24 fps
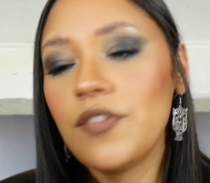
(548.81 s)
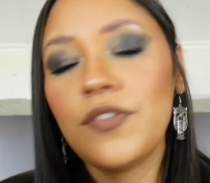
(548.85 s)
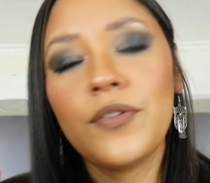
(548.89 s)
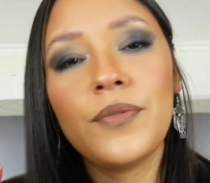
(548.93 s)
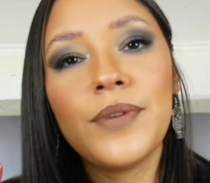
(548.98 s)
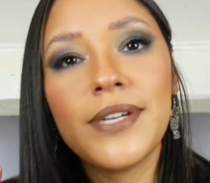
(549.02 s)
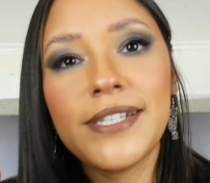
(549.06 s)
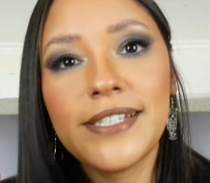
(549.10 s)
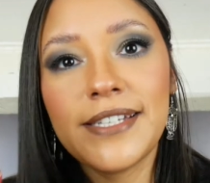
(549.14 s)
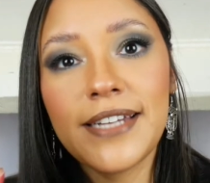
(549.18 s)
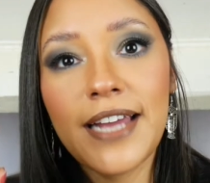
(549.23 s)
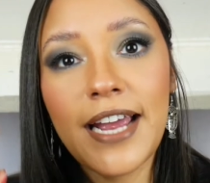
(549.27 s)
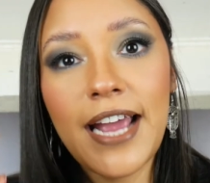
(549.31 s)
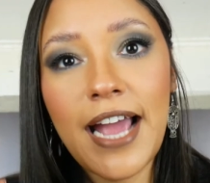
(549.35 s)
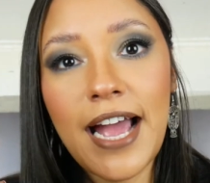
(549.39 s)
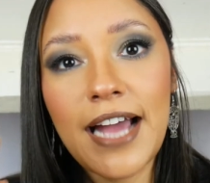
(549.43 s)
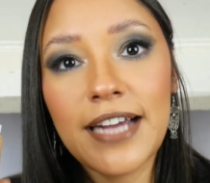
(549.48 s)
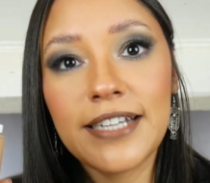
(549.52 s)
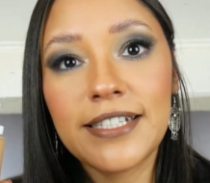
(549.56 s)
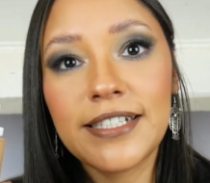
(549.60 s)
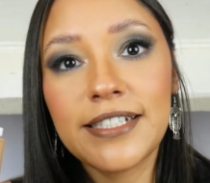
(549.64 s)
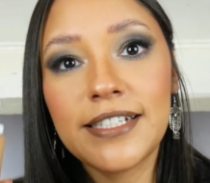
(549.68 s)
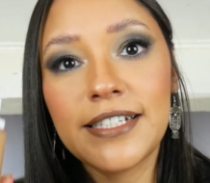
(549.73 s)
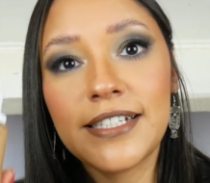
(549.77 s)
the reason I
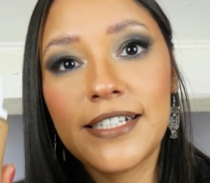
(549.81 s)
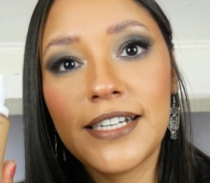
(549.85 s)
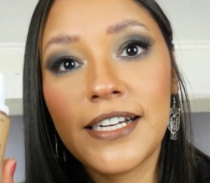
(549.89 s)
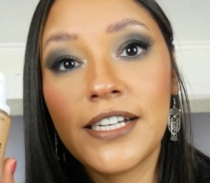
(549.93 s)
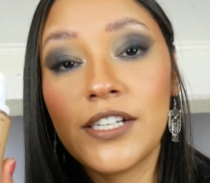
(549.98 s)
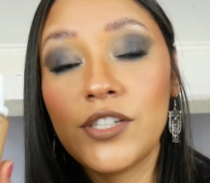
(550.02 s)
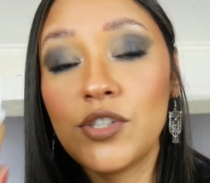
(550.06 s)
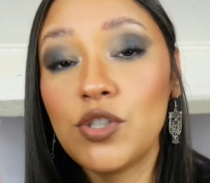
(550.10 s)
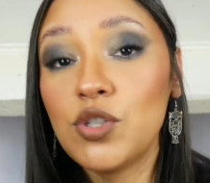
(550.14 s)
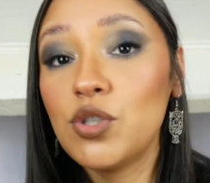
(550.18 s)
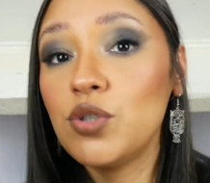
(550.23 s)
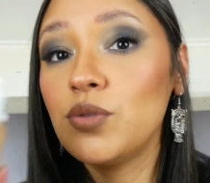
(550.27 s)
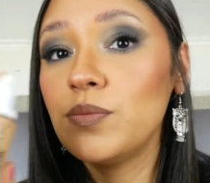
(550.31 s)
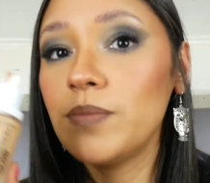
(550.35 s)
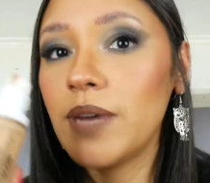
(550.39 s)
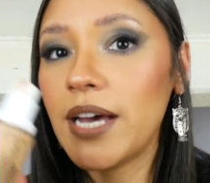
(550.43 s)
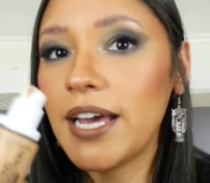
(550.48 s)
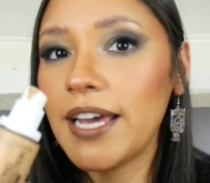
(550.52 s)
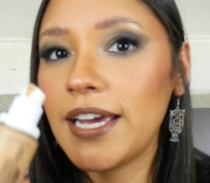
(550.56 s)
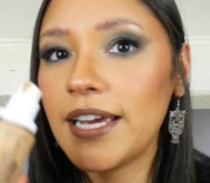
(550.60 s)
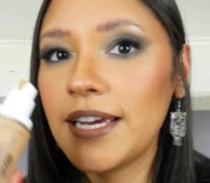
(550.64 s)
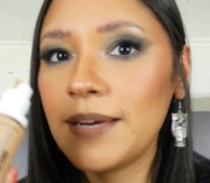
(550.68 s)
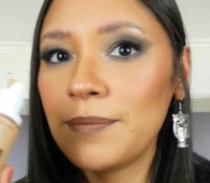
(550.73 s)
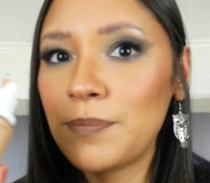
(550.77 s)
added it into
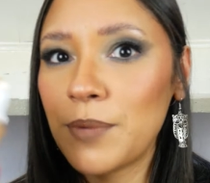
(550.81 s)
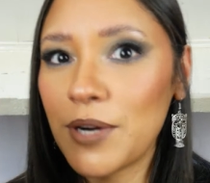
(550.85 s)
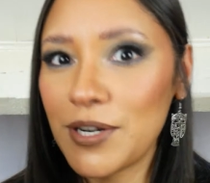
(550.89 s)
my